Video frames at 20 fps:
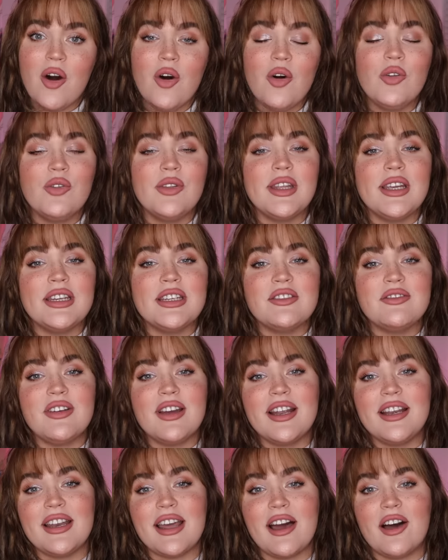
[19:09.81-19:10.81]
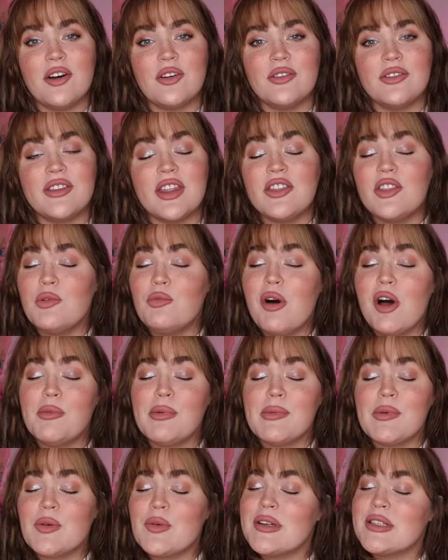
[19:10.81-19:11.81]
only to find out that the
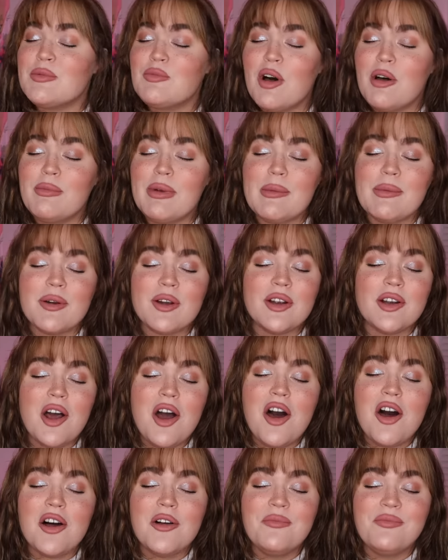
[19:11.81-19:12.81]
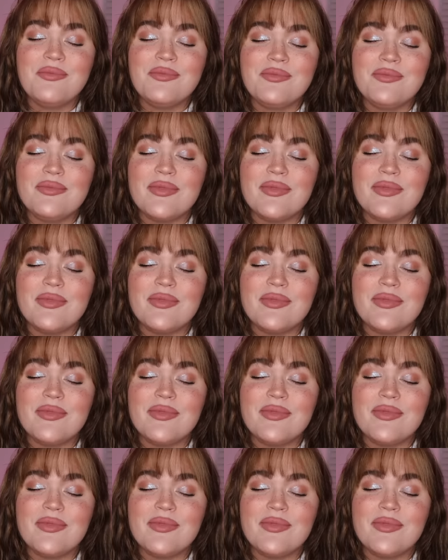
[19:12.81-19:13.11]
wallpaper wasn't wallpaper at all?